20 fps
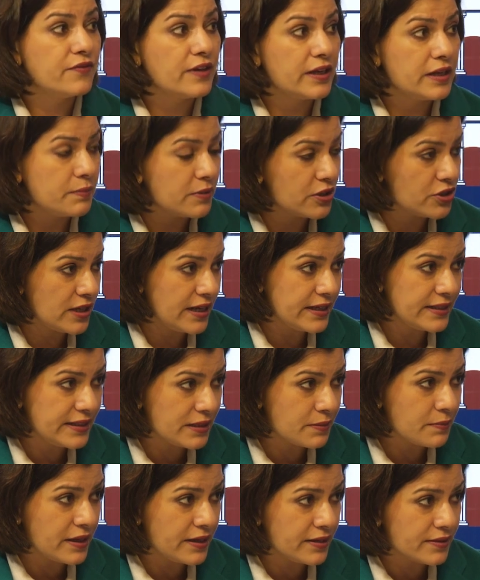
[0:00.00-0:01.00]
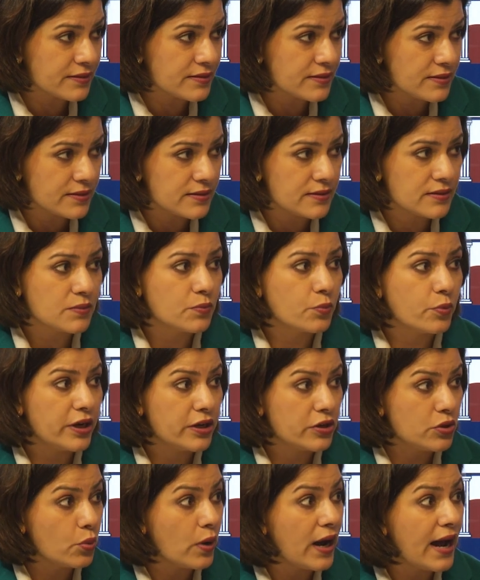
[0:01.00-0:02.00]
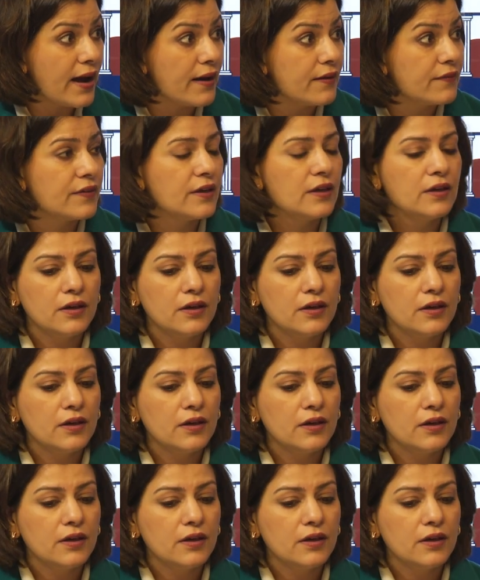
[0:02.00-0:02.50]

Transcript: very much like the American system, where you have